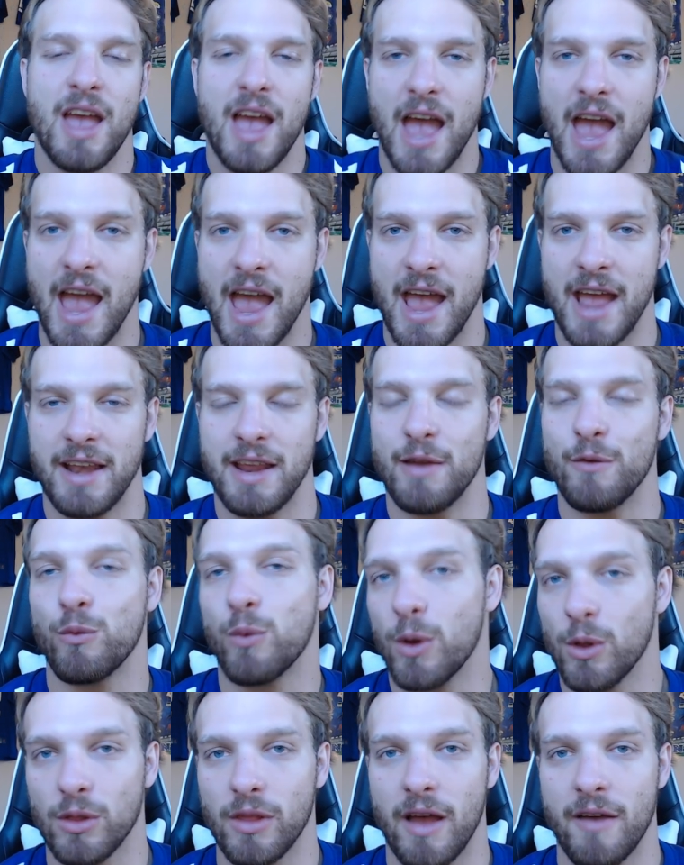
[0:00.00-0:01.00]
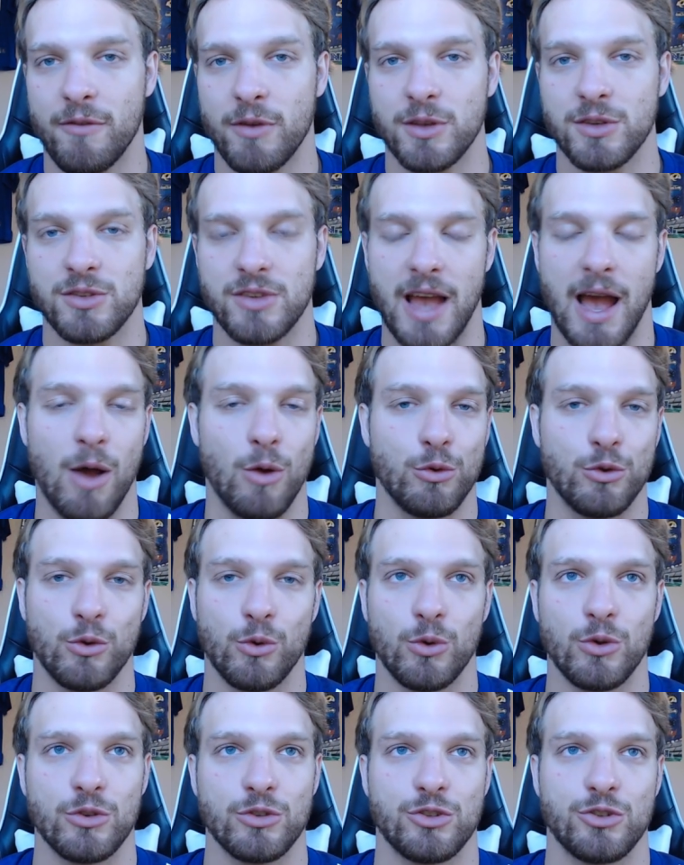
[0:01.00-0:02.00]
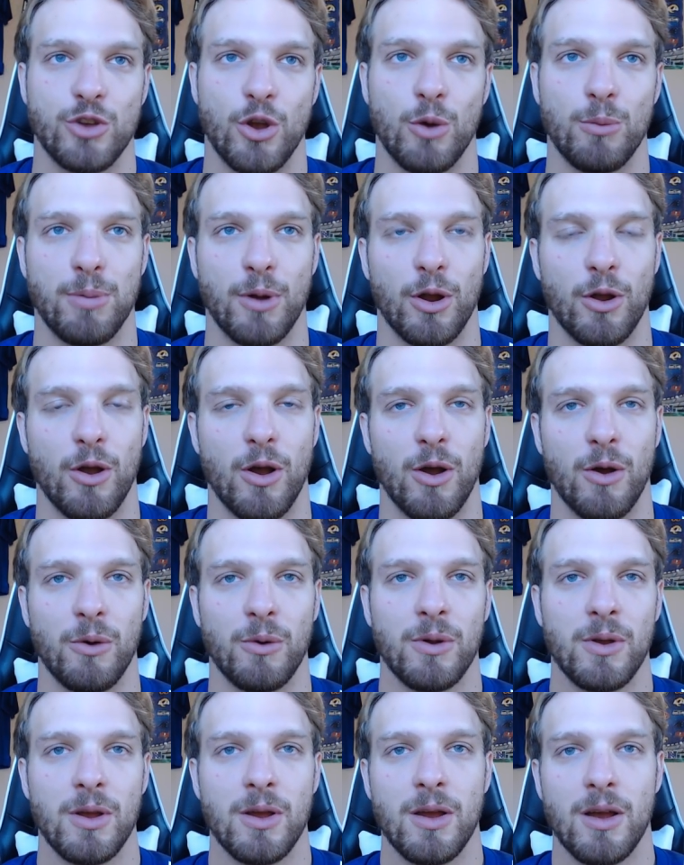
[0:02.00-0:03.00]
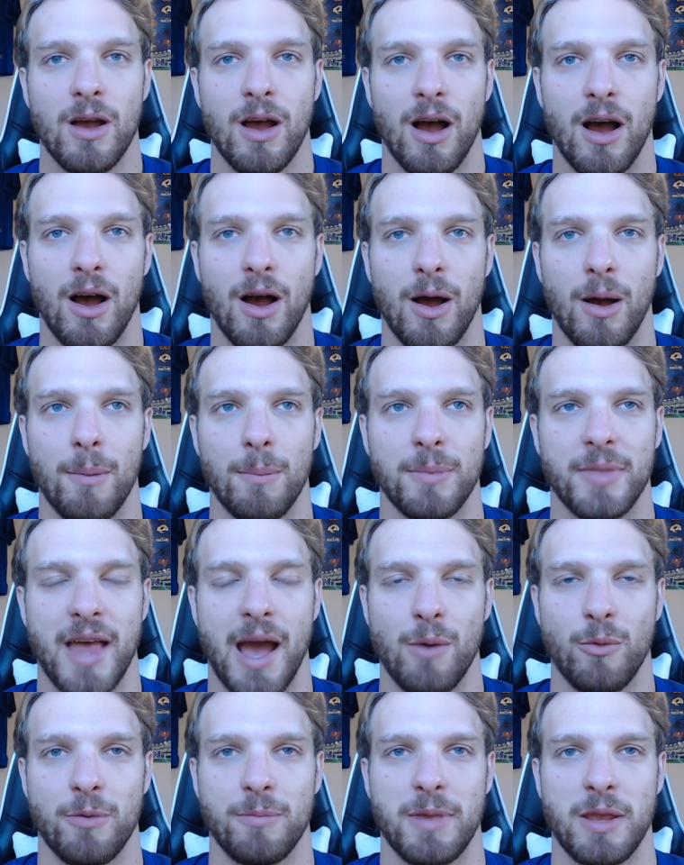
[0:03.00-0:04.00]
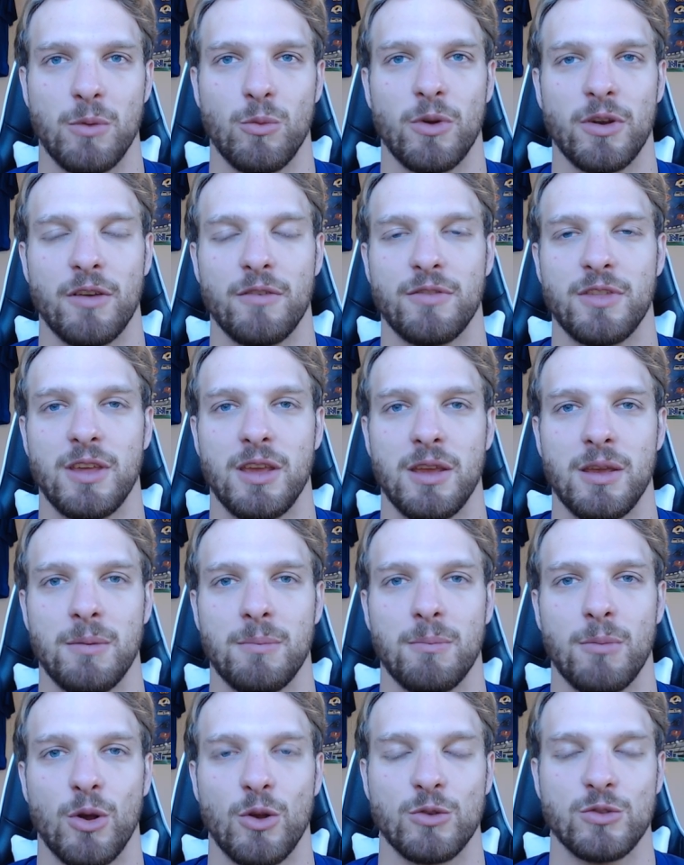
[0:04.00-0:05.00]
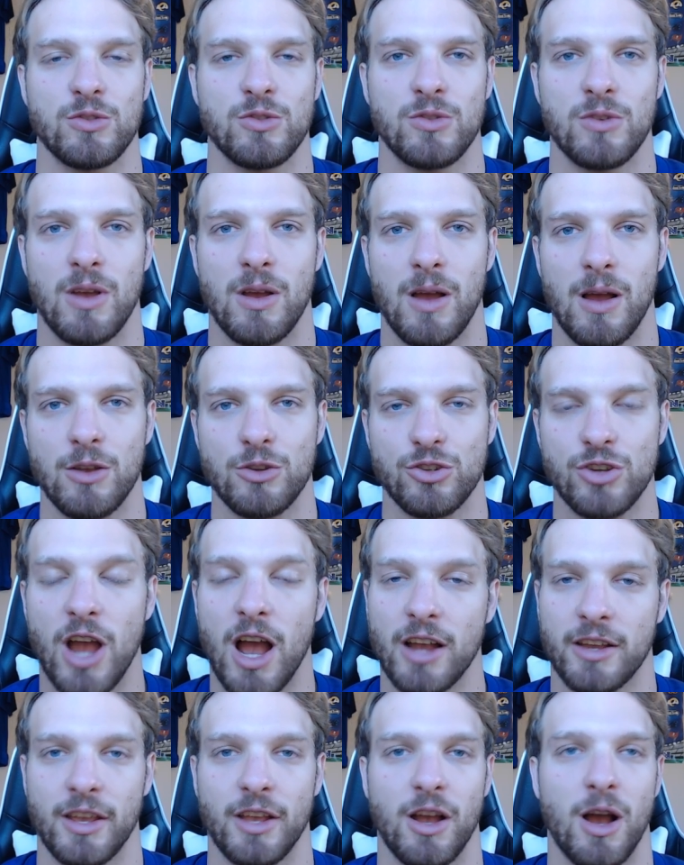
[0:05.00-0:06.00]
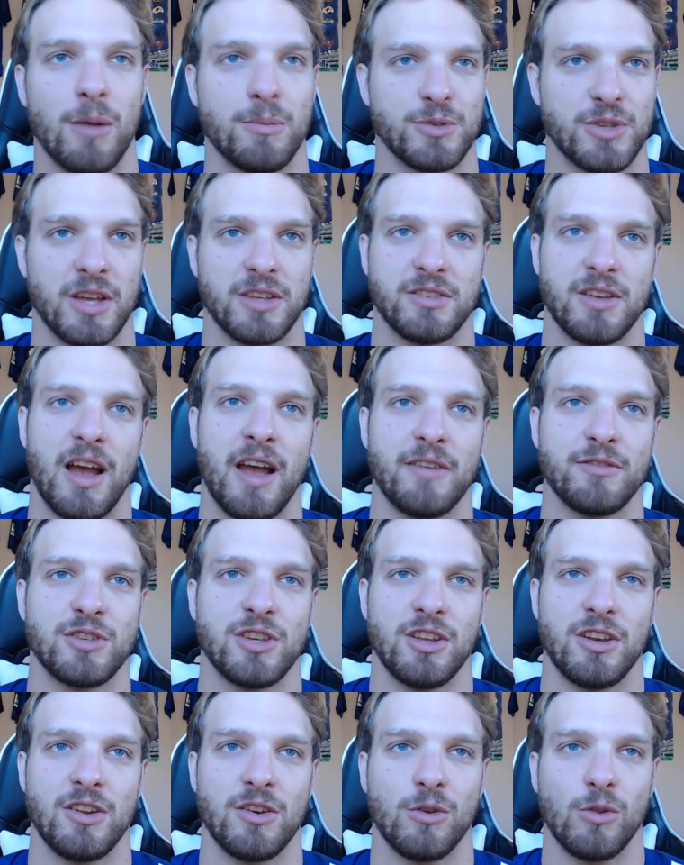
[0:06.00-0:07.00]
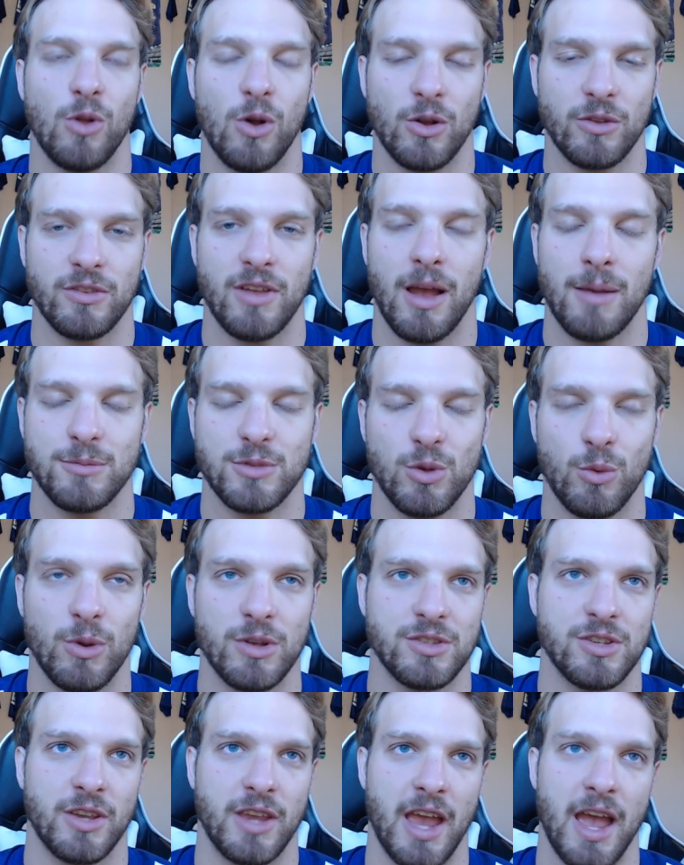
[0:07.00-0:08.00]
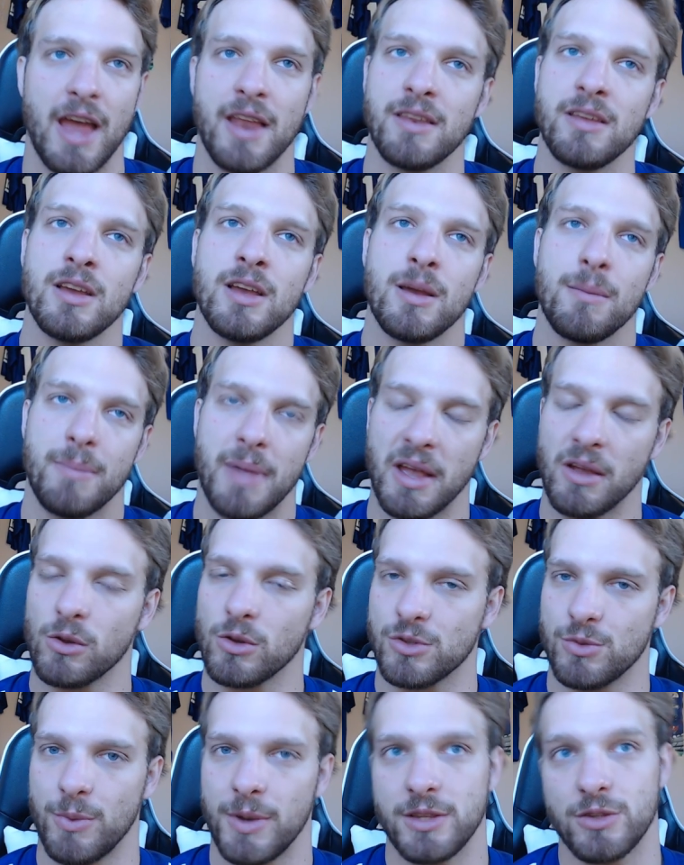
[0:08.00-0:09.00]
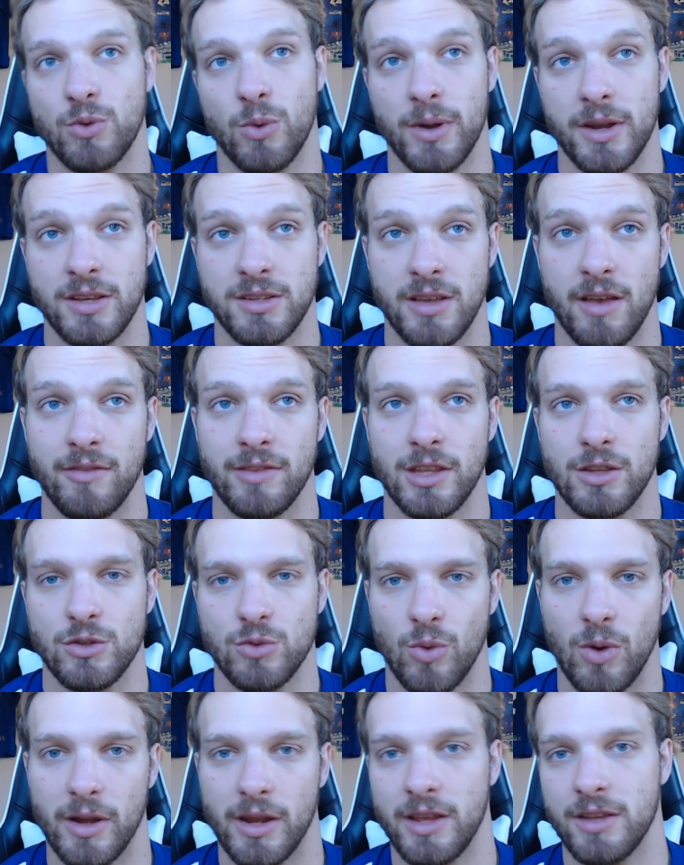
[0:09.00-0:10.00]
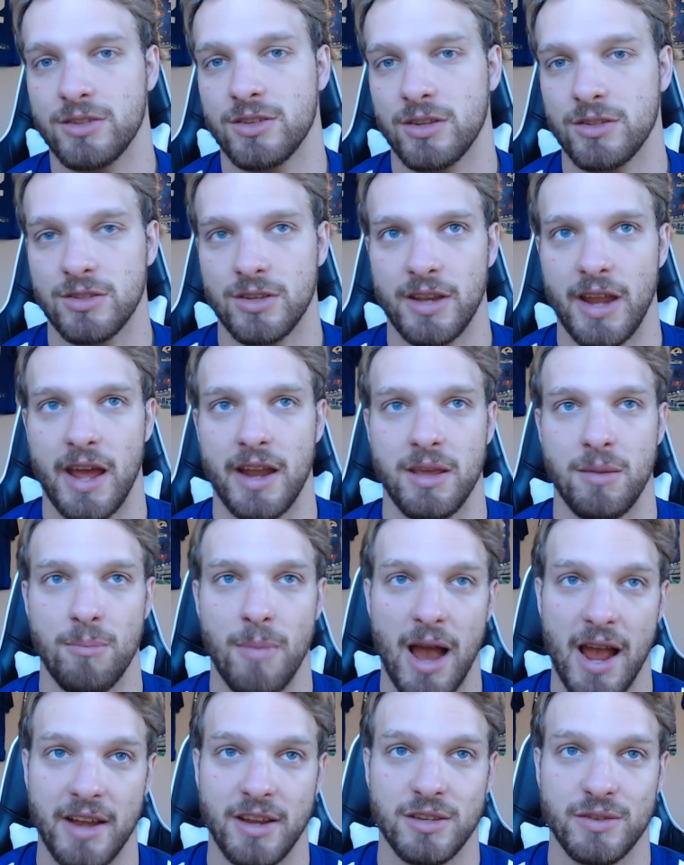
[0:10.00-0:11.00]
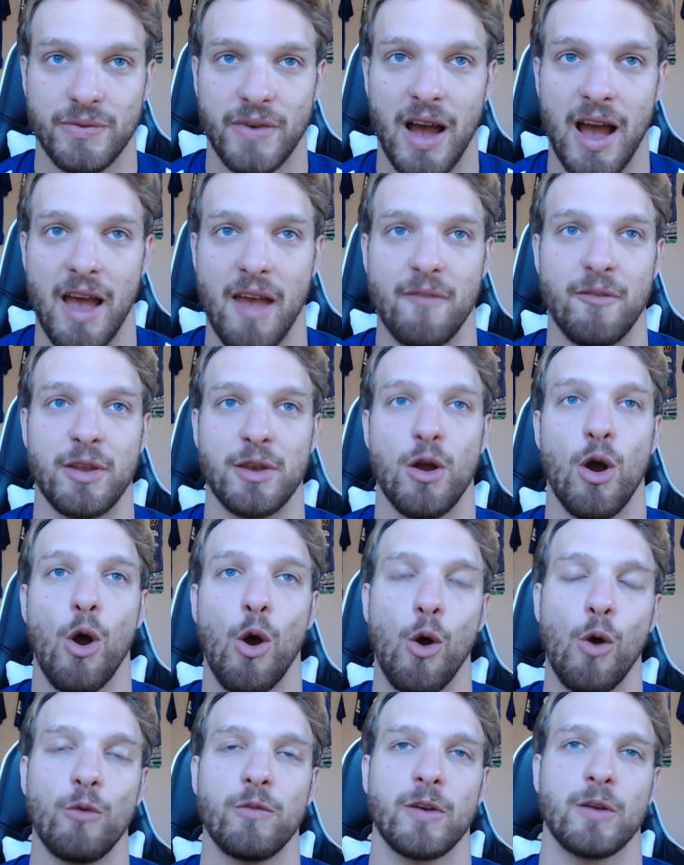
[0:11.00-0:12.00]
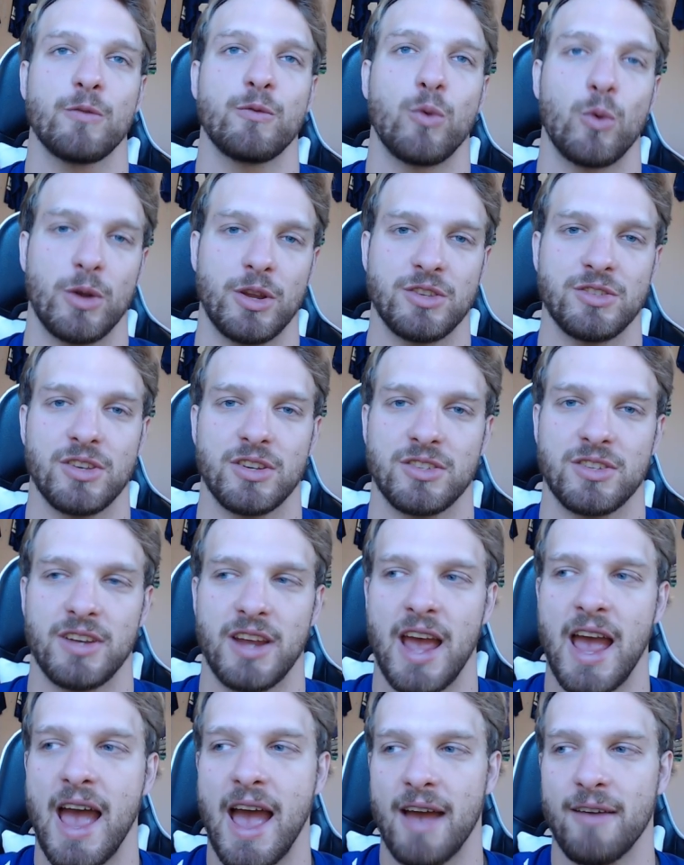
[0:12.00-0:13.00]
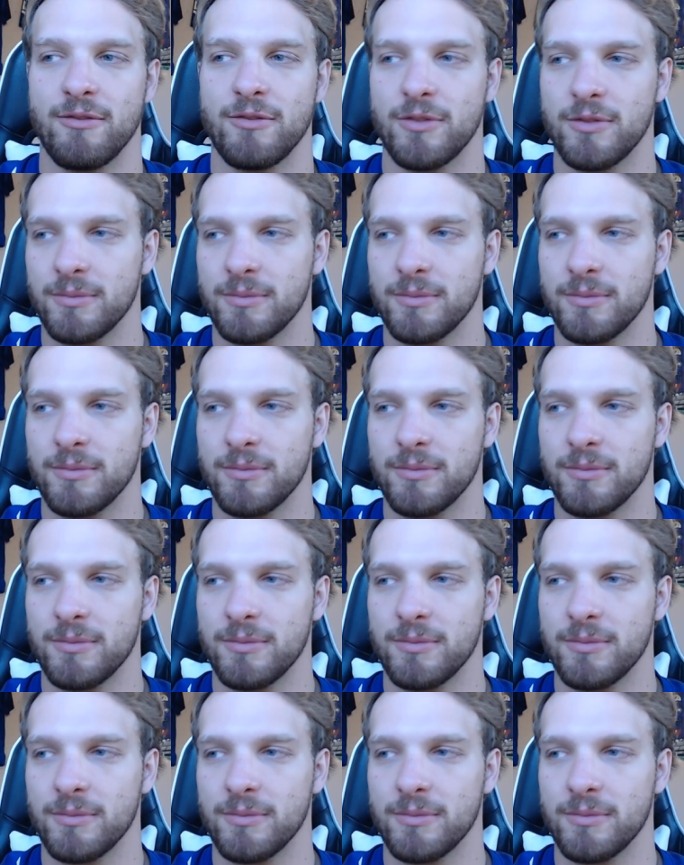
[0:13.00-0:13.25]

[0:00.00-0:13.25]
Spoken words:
And if Will Levis outduels Joe Burrow, that would be one of the most shocking upsets I've seen in a long time. So once again, Bengals win 27-20, Cincinnati -5 and over 46.5.